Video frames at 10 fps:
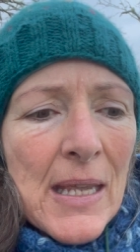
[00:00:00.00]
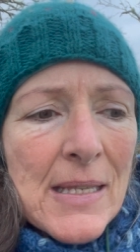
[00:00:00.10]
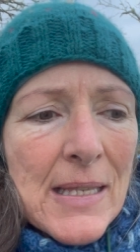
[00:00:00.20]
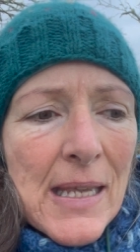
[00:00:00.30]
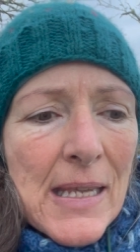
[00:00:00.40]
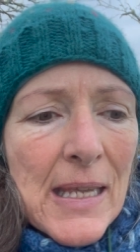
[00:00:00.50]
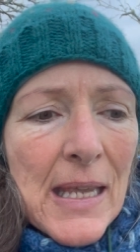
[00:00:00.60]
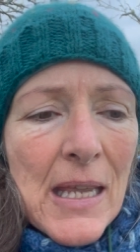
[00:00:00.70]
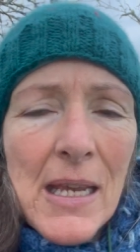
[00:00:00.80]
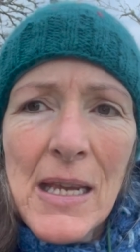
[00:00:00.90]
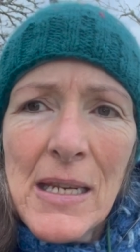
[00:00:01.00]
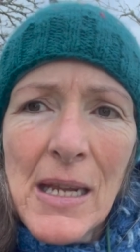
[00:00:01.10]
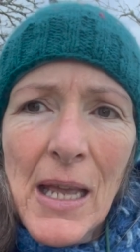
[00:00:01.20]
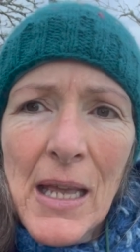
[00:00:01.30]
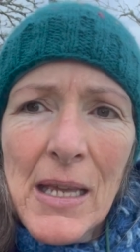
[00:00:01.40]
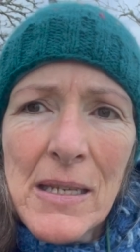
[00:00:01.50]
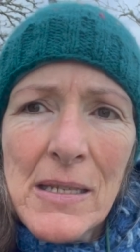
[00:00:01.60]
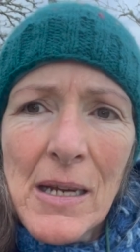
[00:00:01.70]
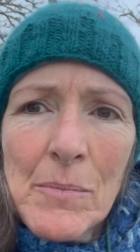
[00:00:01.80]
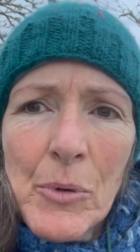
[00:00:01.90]
is kicking in and
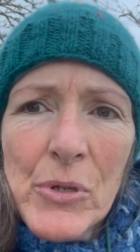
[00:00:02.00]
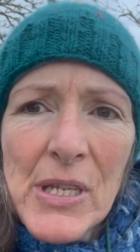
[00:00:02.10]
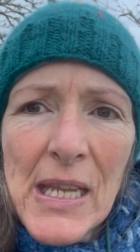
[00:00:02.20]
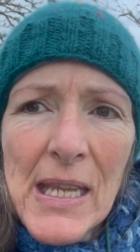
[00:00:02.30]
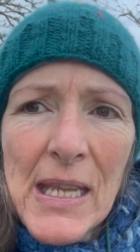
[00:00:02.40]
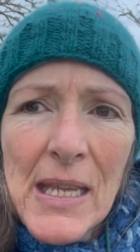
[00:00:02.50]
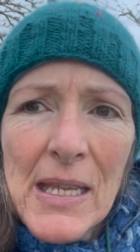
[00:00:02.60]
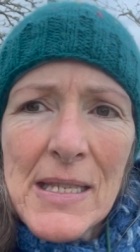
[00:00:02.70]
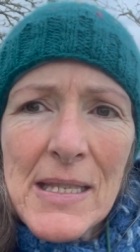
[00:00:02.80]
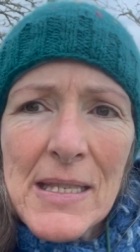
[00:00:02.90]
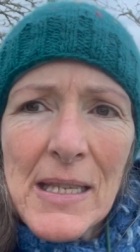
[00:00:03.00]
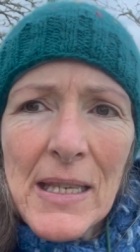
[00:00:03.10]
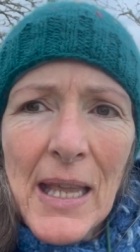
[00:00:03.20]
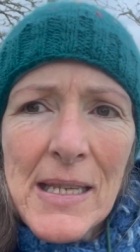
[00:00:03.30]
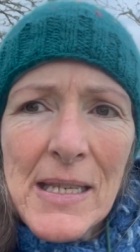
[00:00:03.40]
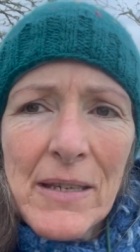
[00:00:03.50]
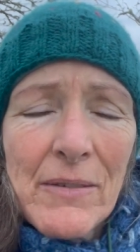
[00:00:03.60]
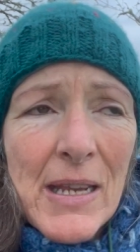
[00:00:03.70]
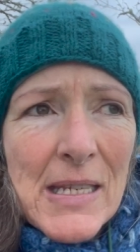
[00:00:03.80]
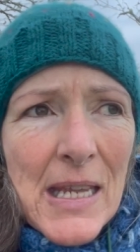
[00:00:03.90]
our body is getting
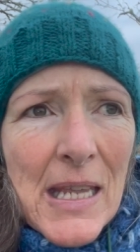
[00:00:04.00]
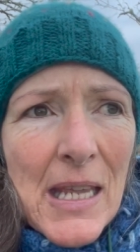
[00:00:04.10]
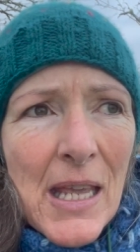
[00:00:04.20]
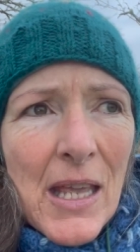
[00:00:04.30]
ready